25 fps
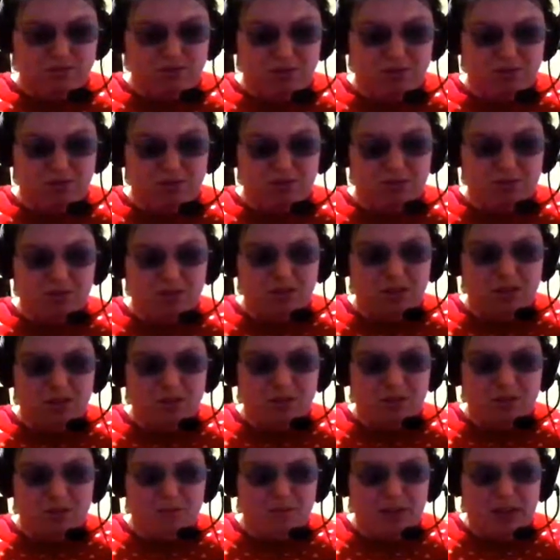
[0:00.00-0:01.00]
I don't know if you want to
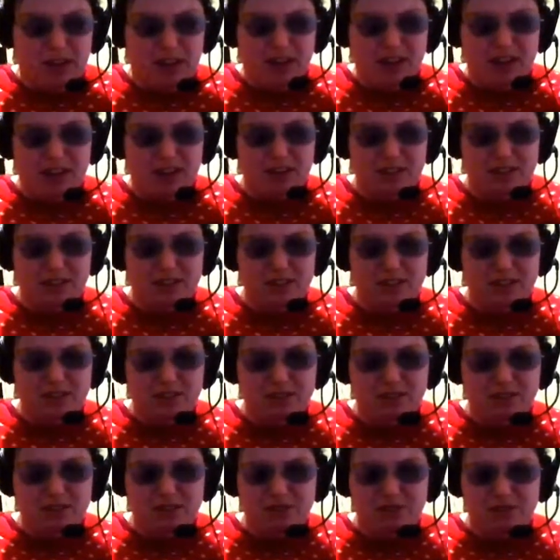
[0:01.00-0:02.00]
call it a berry.
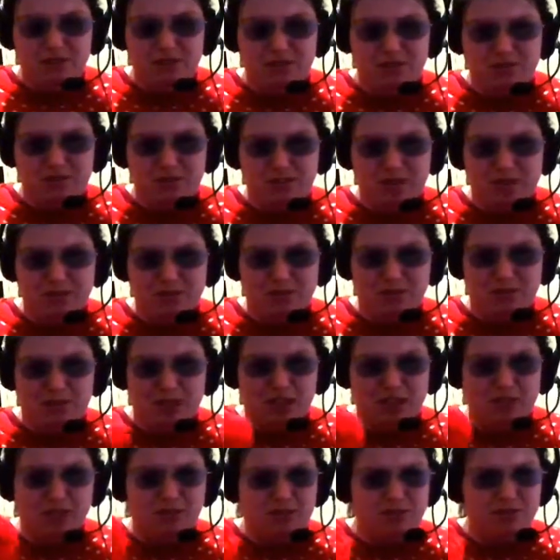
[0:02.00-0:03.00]
Tam
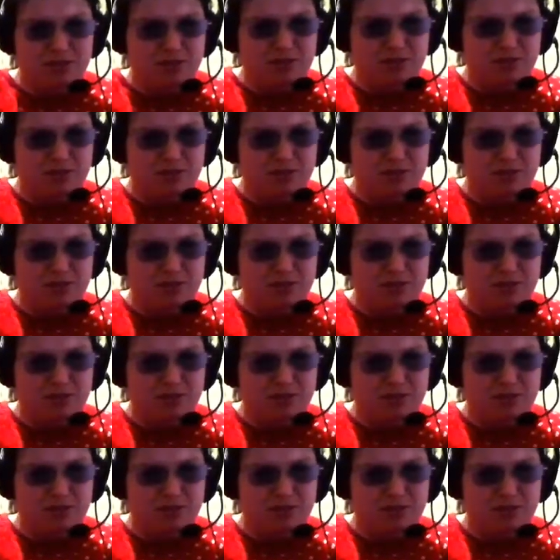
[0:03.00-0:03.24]
O'Shanter.